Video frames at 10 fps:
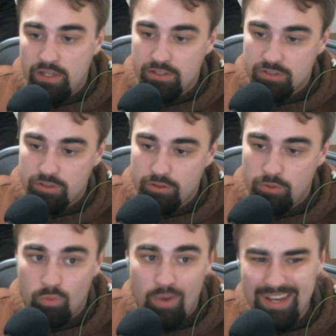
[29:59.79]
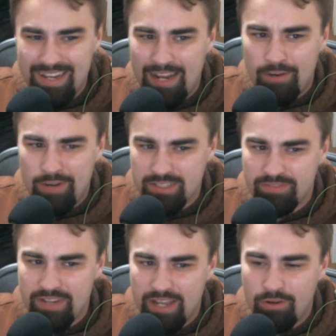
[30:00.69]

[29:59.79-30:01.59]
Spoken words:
And so right now, as of now,